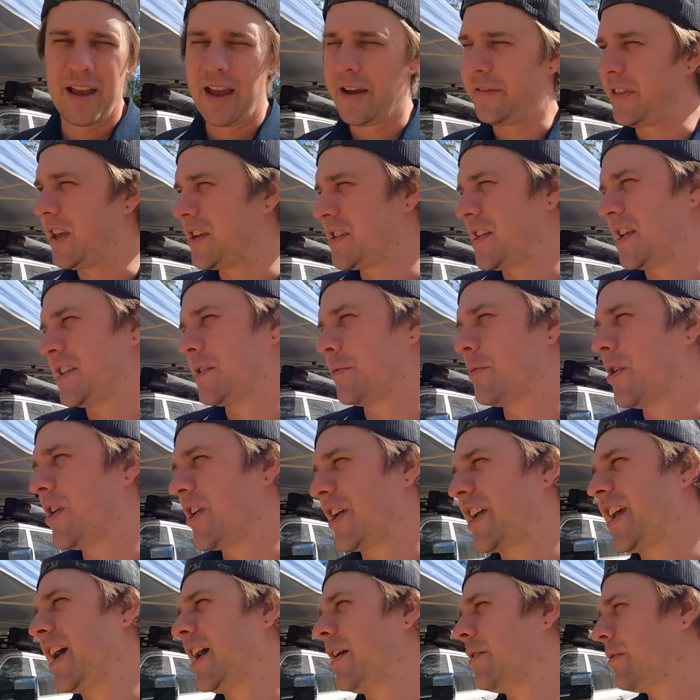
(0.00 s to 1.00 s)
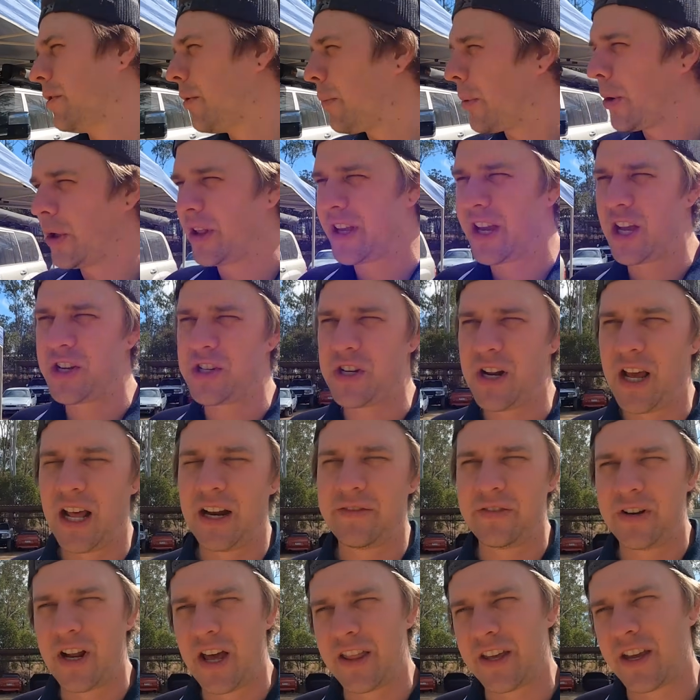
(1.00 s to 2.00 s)
if this doesn't work out, we'll pull the engine
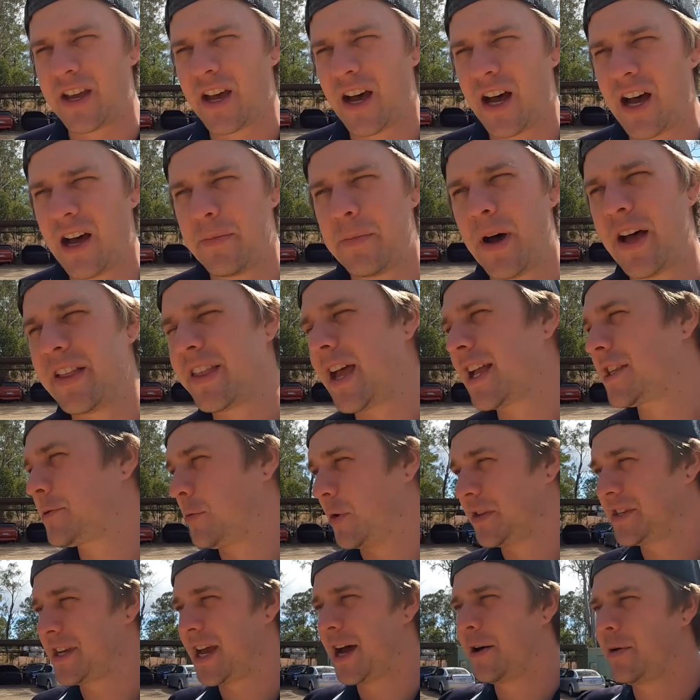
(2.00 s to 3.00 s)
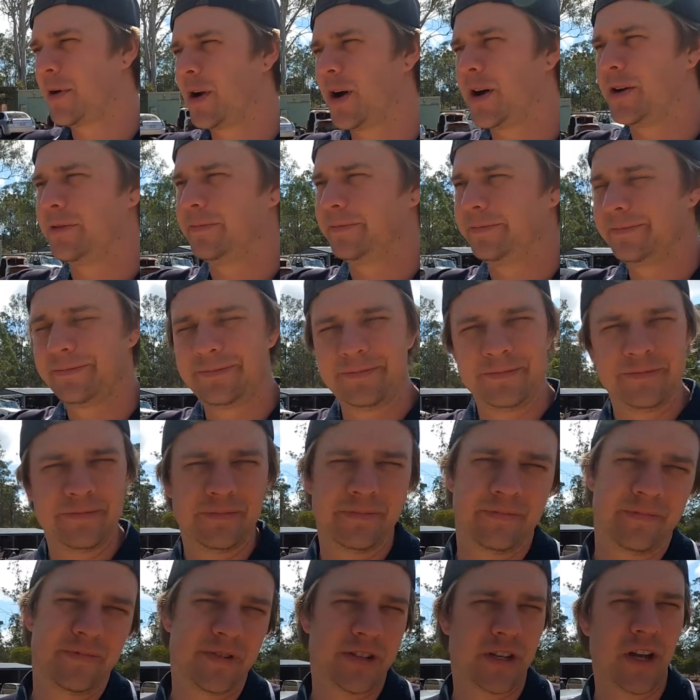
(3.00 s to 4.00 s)
out of another car, but that's what's going on.
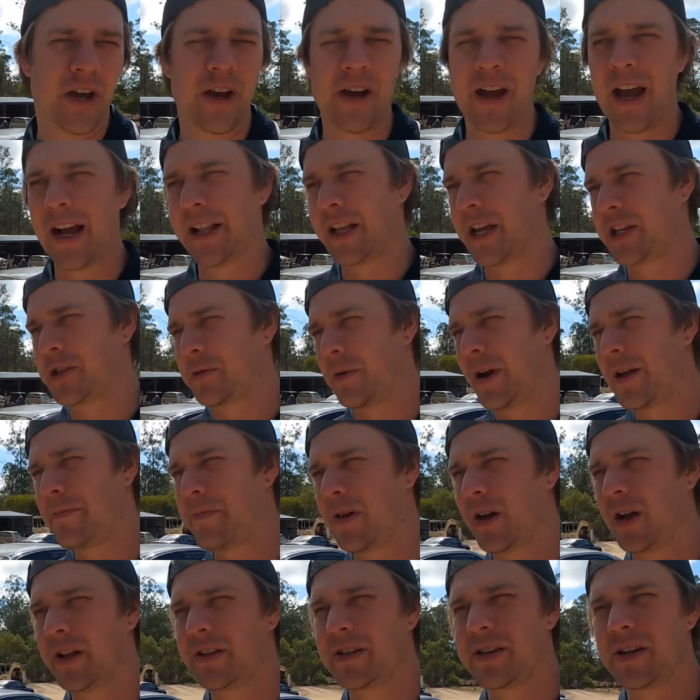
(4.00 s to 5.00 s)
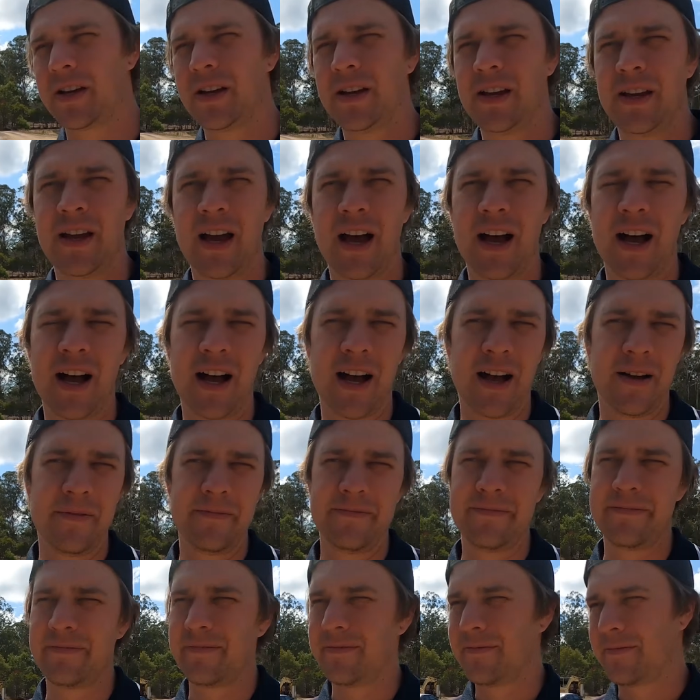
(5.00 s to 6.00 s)
So LS rebuild,
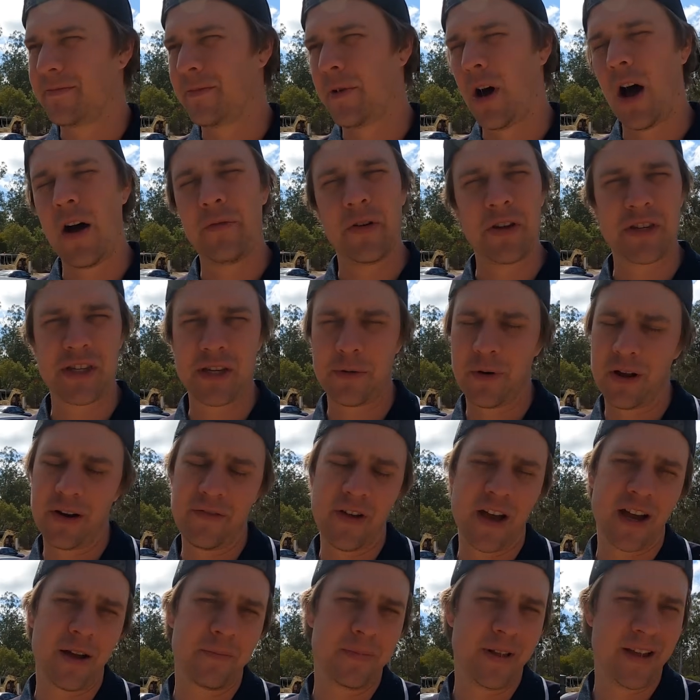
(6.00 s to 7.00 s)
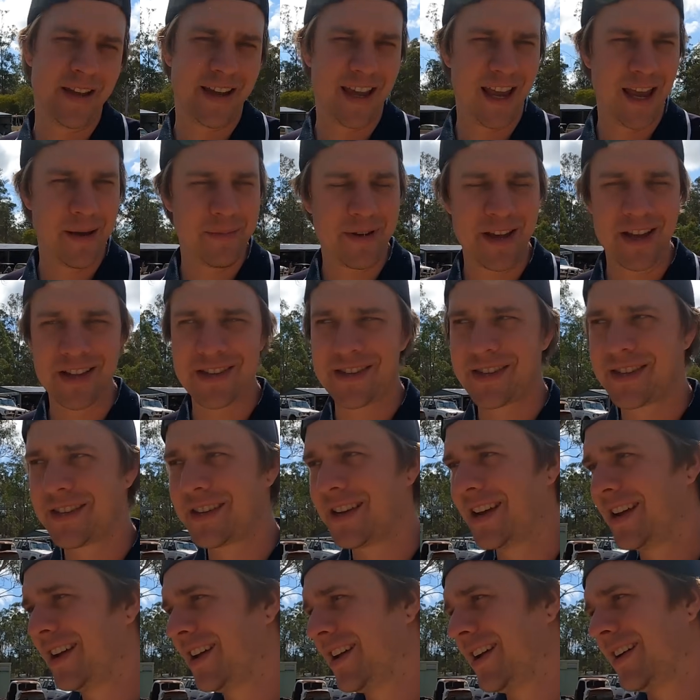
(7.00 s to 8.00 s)
obviously one of our complete cam kits.
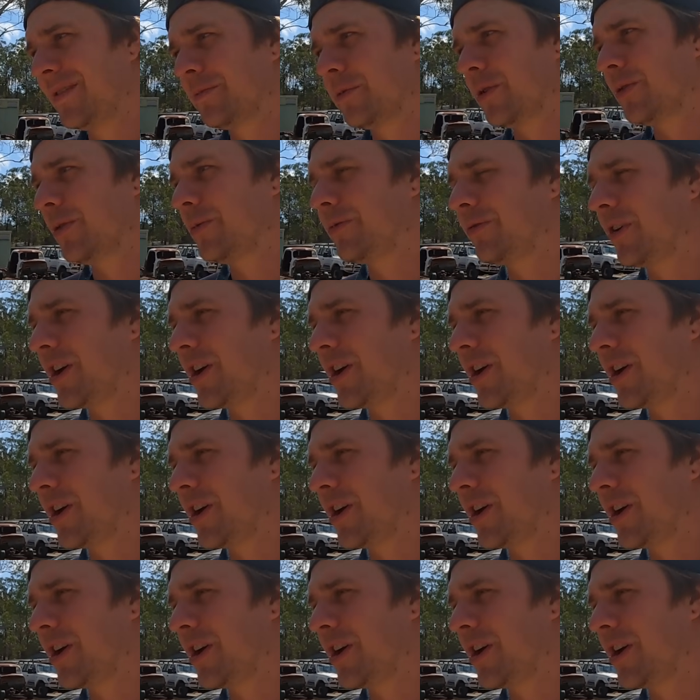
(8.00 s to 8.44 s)
We'll